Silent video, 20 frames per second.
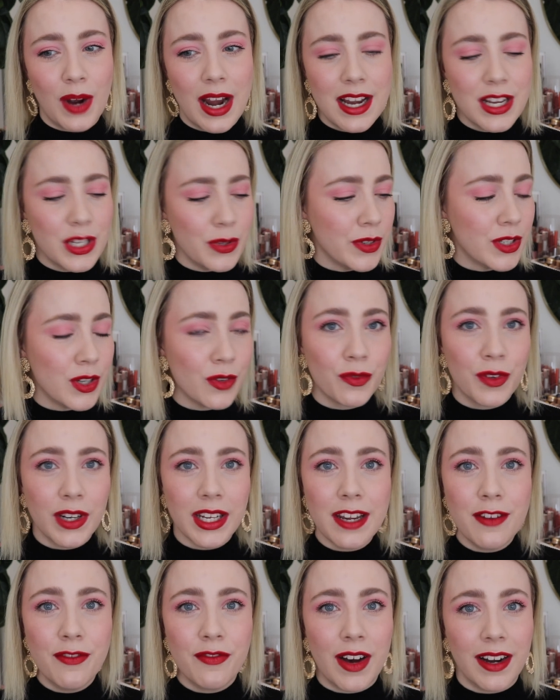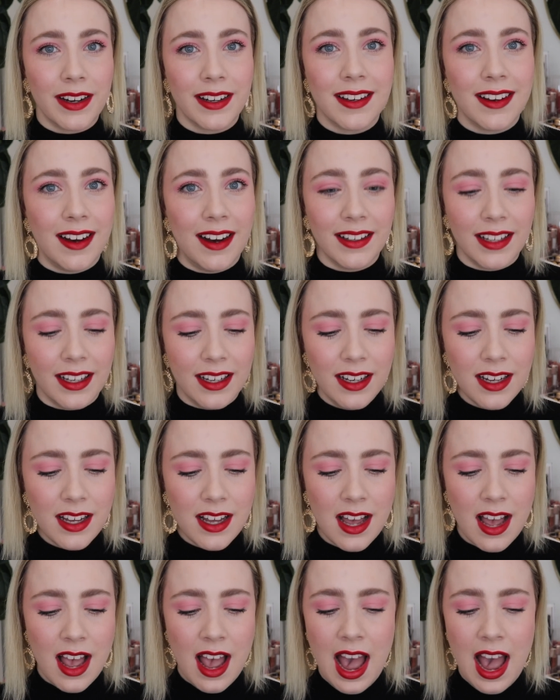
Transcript: way. So it's a really fun color.